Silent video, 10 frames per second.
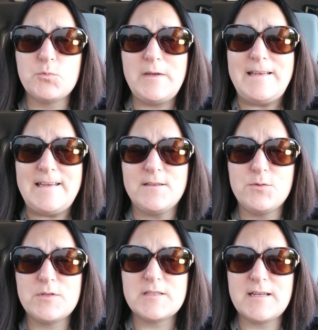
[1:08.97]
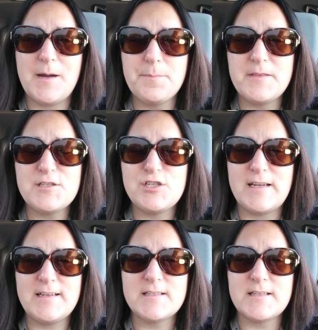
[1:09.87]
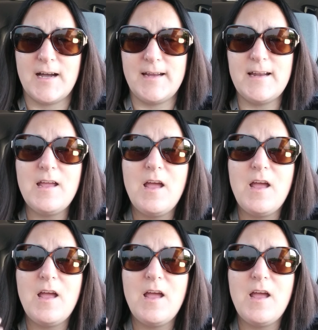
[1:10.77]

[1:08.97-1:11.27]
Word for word: We need to stop the genocide.